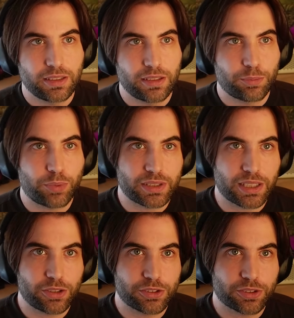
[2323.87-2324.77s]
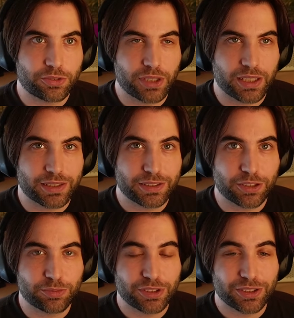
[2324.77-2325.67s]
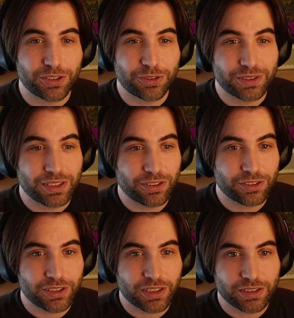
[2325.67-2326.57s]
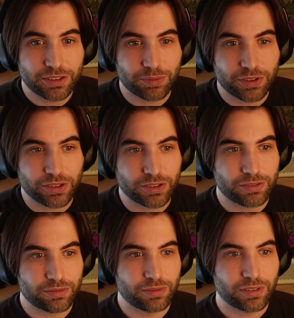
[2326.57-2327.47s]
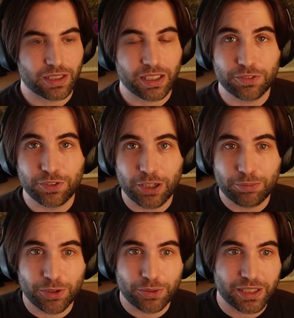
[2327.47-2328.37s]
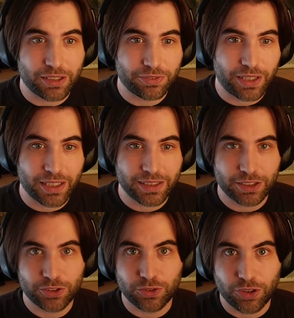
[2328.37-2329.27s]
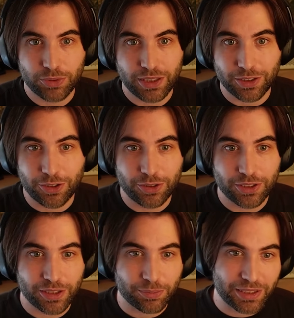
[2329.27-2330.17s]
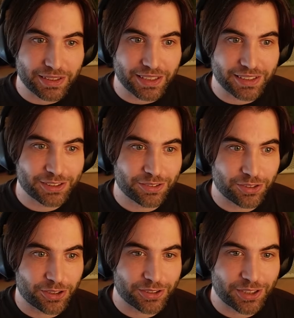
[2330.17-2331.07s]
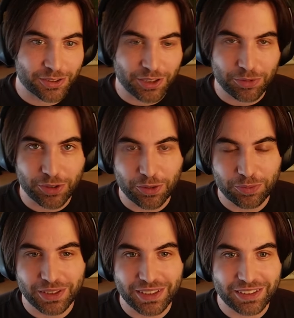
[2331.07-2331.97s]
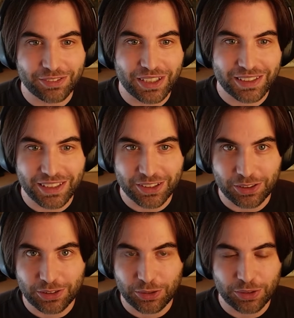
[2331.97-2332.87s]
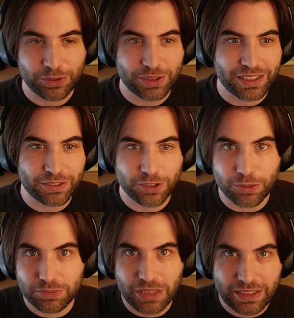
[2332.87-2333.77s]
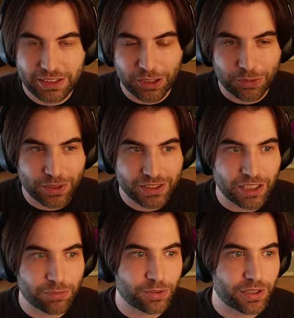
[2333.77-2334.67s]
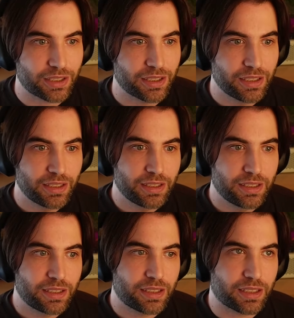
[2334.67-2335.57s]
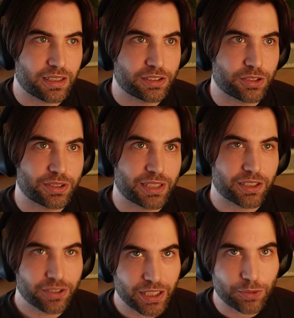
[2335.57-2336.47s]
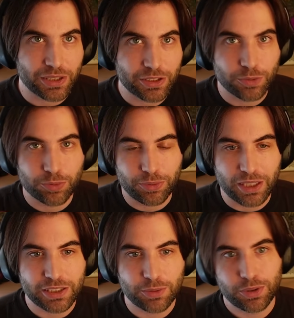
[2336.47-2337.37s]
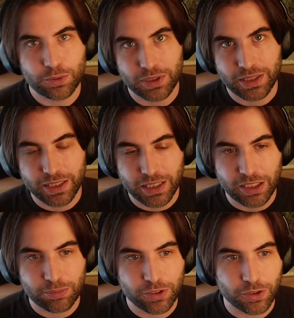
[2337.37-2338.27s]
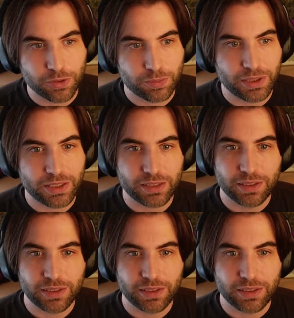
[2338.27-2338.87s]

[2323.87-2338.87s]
but that also created some security concerns because if you're uploading a file that that all the maintainers of Godot are going to be opening, right? Like you're downloading it from a server somewhere. So it's like, okay, we need to provide somewhere where they can upload. But then